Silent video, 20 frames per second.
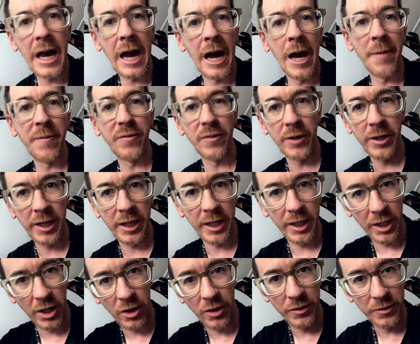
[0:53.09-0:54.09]
Um, if you're looking
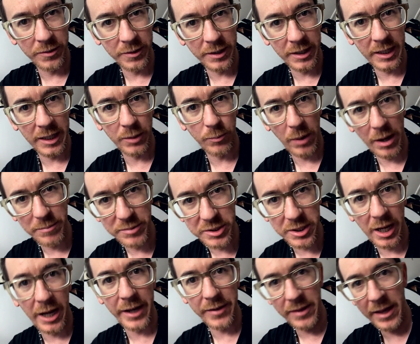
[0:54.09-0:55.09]
at it on the
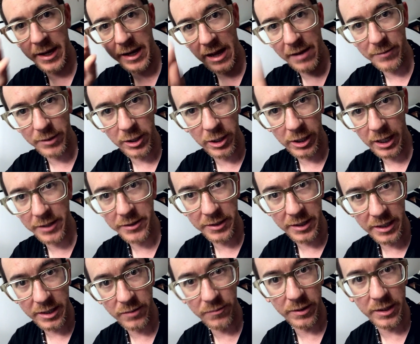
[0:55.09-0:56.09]
website, then have a look
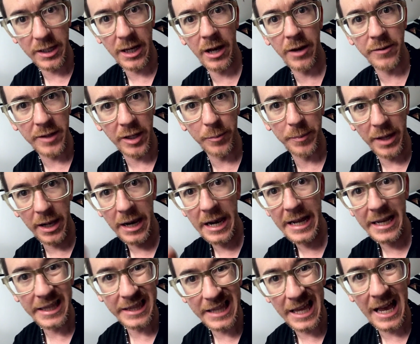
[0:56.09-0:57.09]
underneath the video and there'll be a
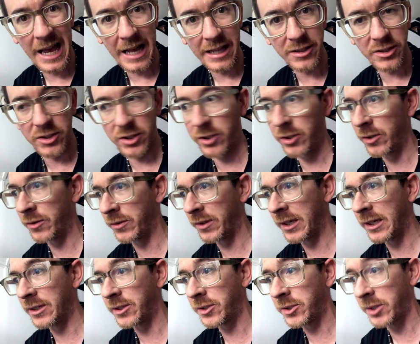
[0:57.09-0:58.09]
link there to
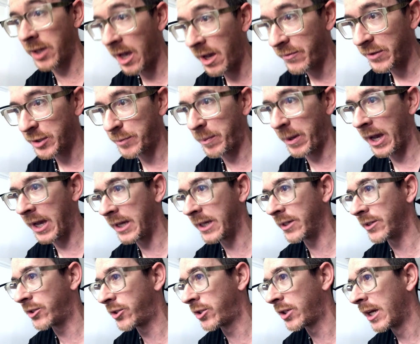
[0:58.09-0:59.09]
the service
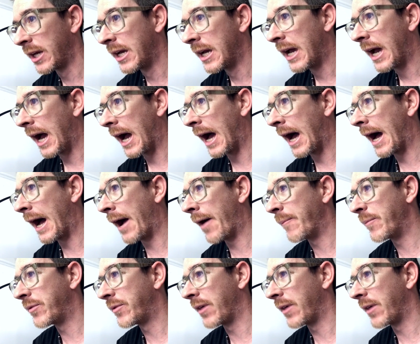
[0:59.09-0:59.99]
page. Um,